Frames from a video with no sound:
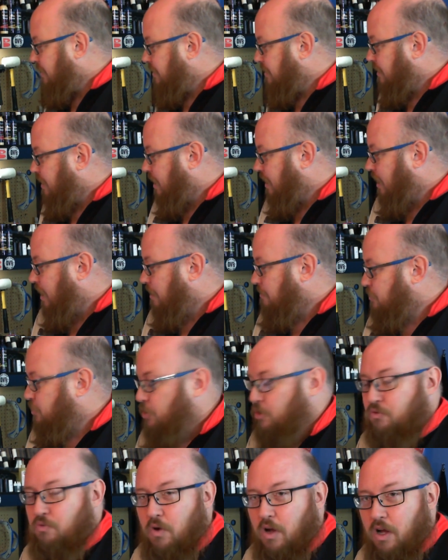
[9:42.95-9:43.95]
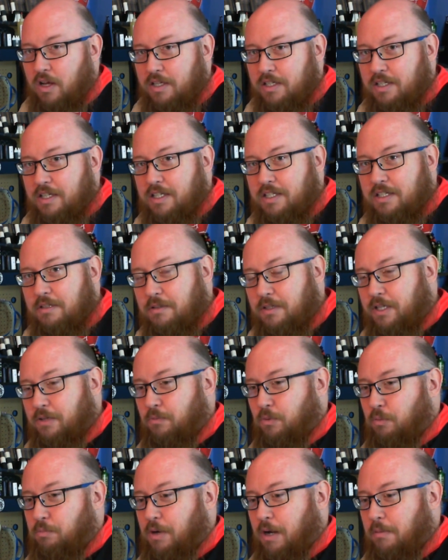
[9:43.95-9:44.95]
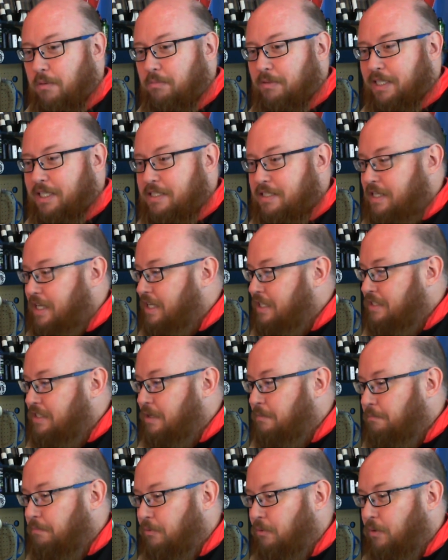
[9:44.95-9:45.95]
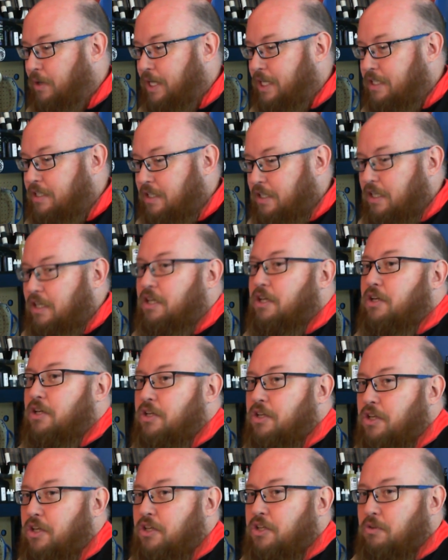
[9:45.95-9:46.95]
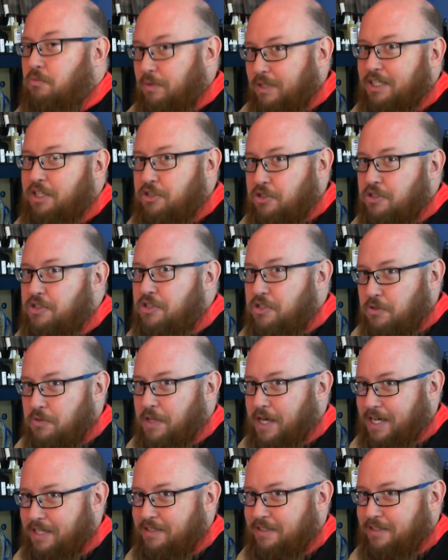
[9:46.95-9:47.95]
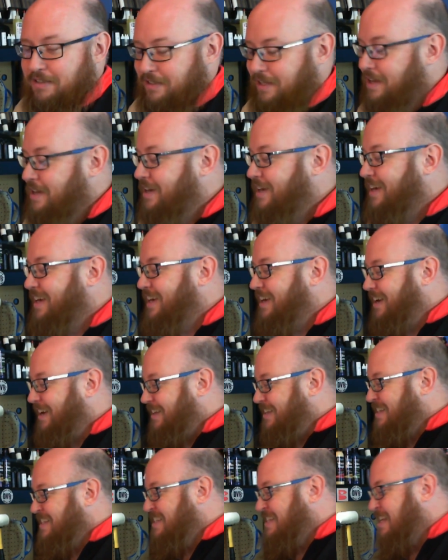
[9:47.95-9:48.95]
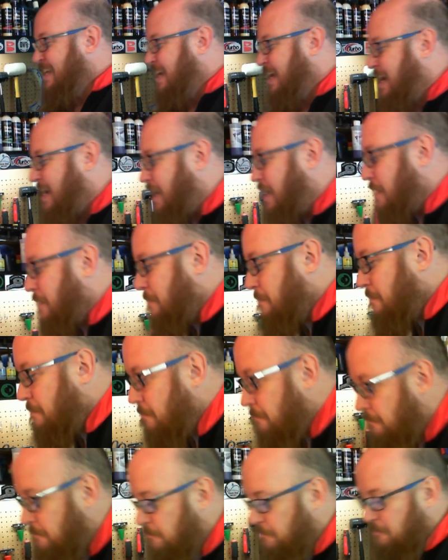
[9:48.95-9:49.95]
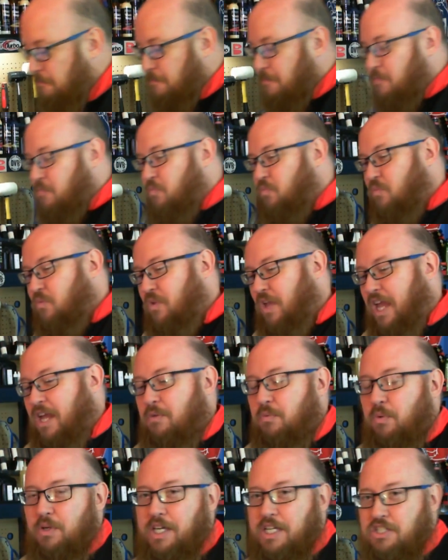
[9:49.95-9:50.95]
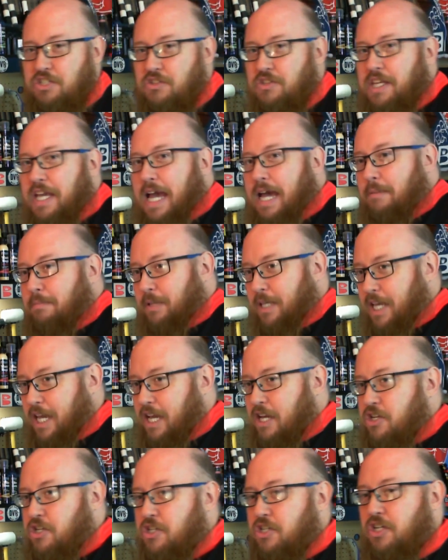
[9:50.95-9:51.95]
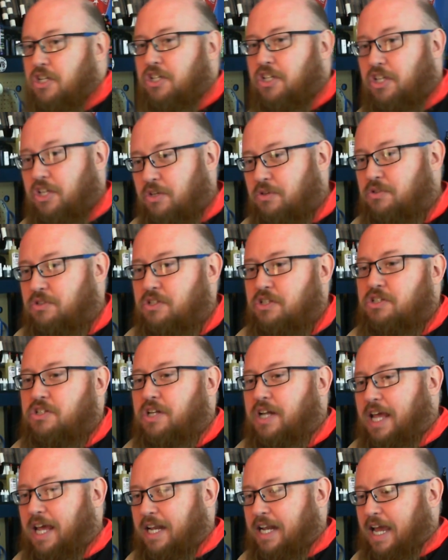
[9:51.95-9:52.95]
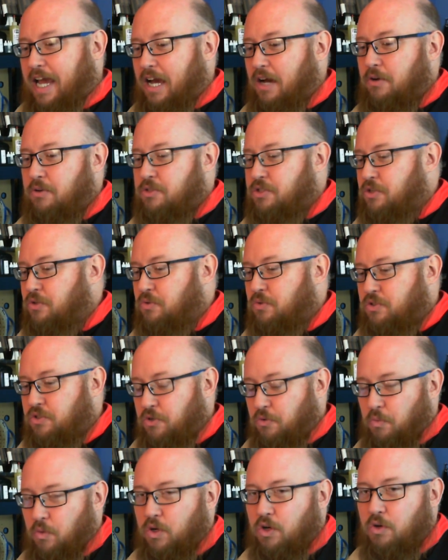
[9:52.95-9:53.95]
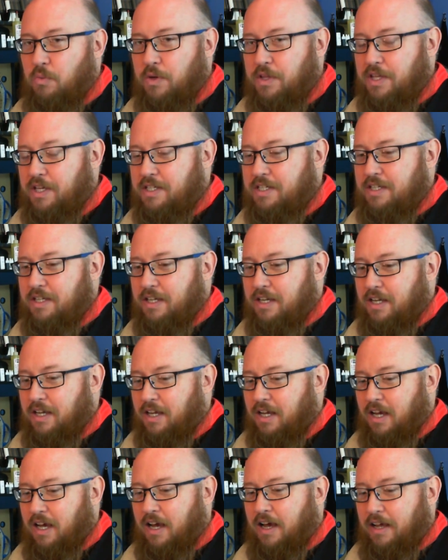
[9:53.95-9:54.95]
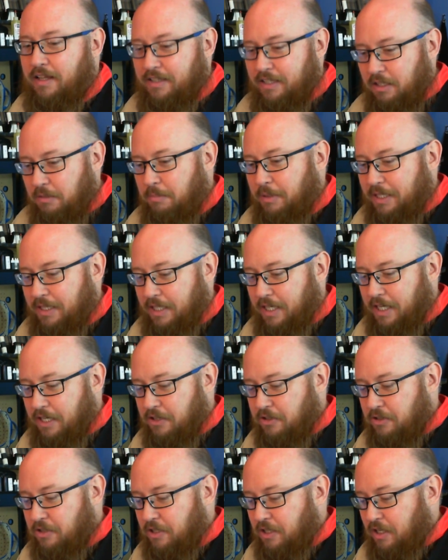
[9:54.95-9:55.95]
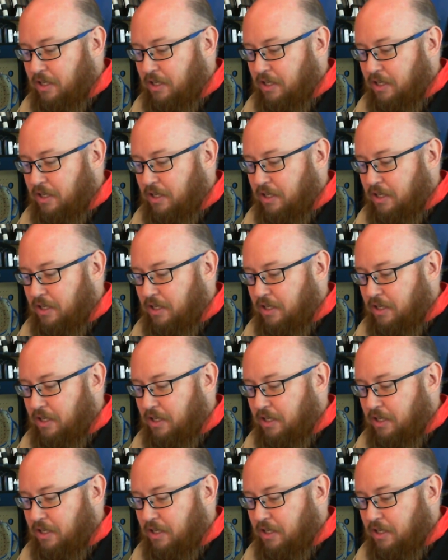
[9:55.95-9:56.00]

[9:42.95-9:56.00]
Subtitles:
I'm sure Ron will probably say at some point, you really shouldn't do that. And we'll get to the application and the usage and how to work with it a little bit later.